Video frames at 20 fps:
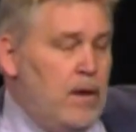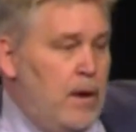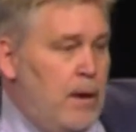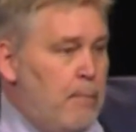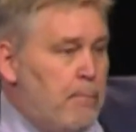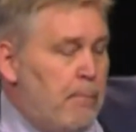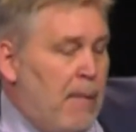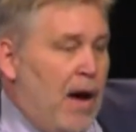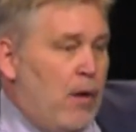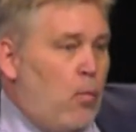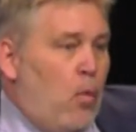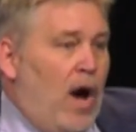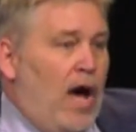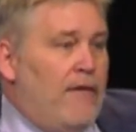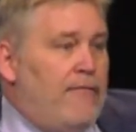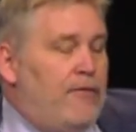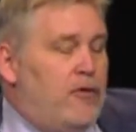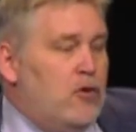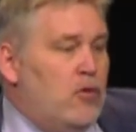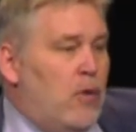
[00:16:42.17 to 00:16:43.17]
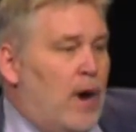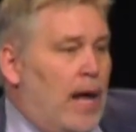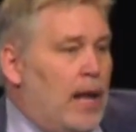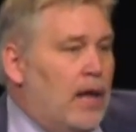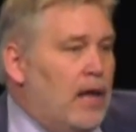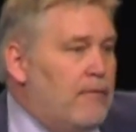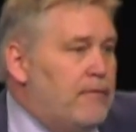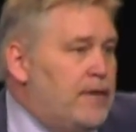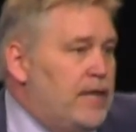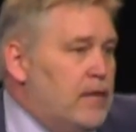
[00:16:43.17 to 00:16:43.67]
My wife, who I
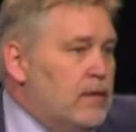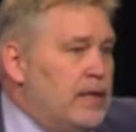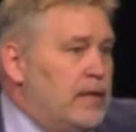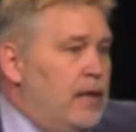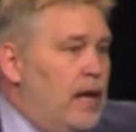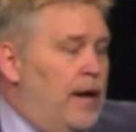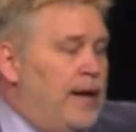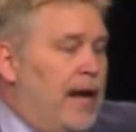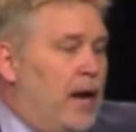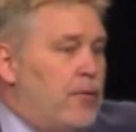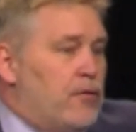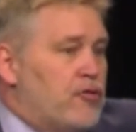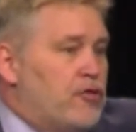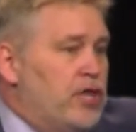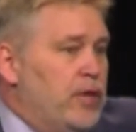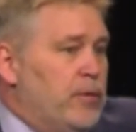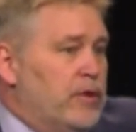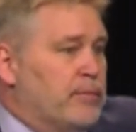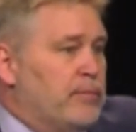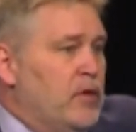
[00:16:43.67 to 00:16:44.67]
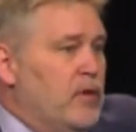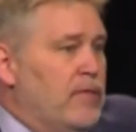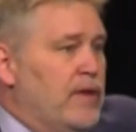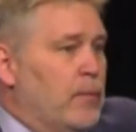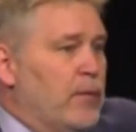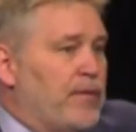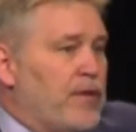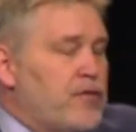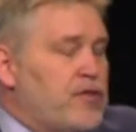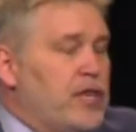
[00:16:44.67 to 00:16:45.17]
love dearly, announced she was moving
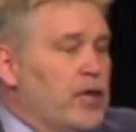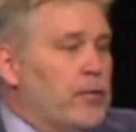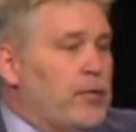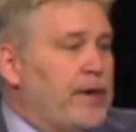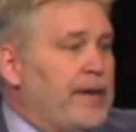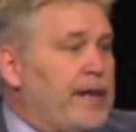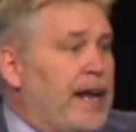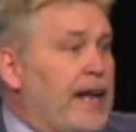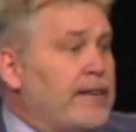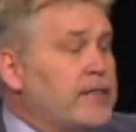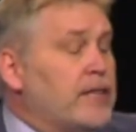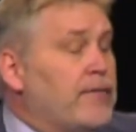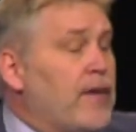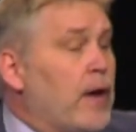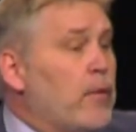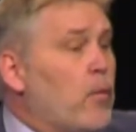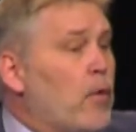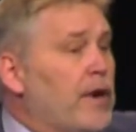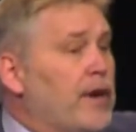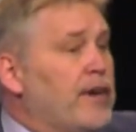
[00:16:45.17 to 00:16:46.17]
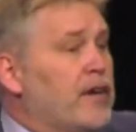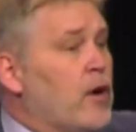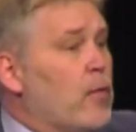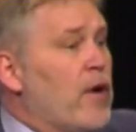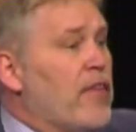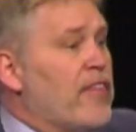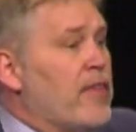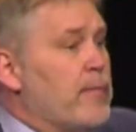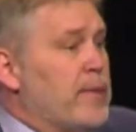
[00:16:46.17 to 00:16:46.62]
with the children and asked if I wanted to go with them,